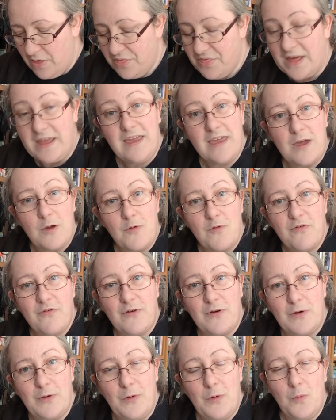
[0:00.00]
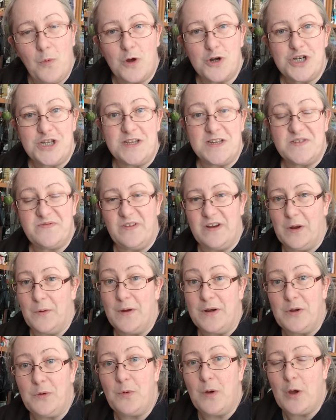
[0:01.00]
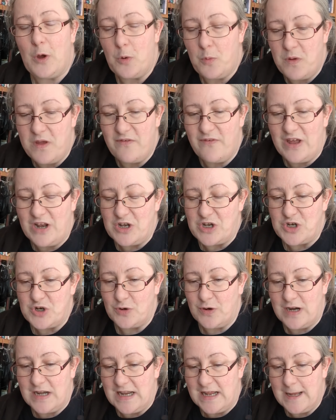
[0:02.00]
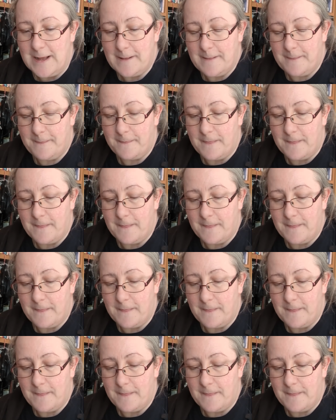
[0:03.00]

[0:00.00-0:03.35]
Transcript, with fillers: thank you for watching this video. I do hope you've enjoyed it.